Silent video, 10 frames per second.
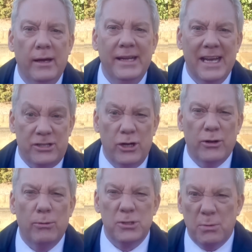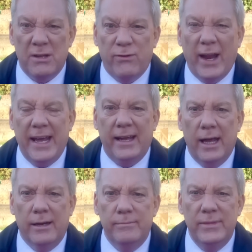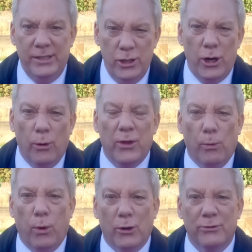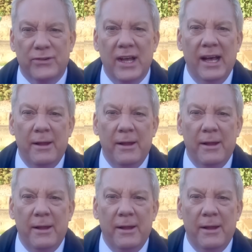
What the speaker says: Yes, you know the ones with the flaking. You know the ones,